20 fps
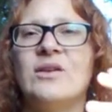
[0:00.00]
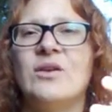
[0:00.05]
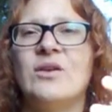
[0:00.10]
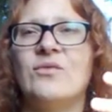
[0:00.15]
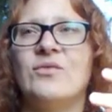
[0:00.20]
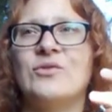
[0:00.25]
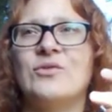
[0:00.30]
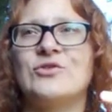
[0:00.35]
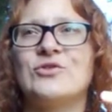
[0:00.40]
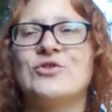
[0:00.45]

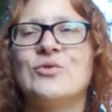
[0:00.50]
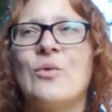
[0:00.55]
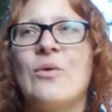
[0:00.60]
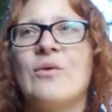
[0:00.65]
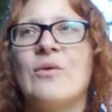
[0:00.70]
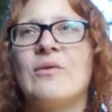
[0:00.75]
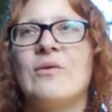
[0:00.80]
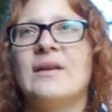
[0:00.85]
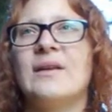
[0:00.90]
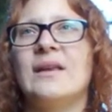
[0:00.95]
for
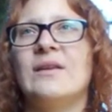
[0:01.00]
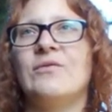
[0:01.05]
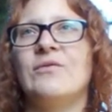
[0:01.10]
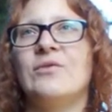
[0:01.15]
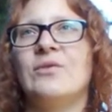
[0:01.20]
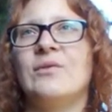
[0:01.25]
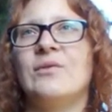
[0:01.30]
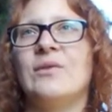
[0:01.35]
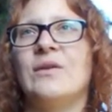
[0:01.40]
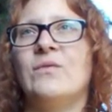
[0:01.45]
sure if
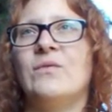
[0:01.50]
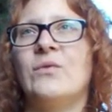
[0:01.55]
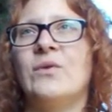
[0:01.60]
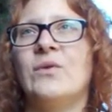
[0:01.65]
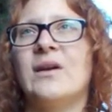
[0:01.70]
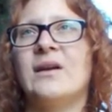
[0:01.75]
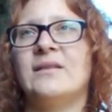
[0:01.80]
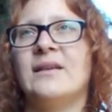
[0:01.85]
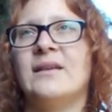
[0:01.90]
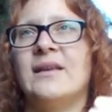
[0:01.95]
you if you
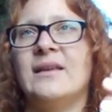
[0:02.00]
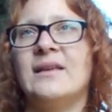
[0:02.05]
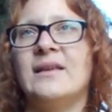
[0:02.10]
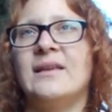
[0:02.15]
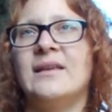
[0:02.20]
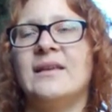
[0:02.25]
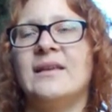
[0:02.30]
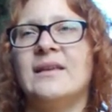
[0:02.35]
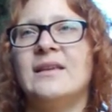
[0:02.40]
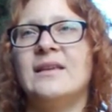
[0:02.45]
get
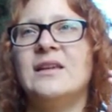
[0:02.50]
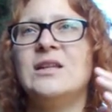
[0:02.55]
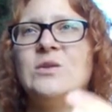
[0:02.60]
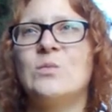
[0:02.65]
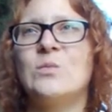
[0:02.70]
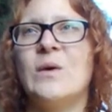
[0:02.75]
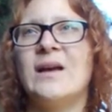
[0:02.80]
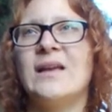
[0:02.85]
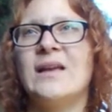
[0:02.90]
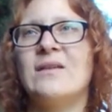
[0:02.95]
a heat
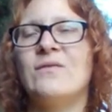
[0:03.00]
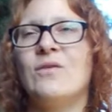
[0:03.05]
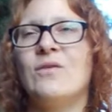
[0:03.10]
wave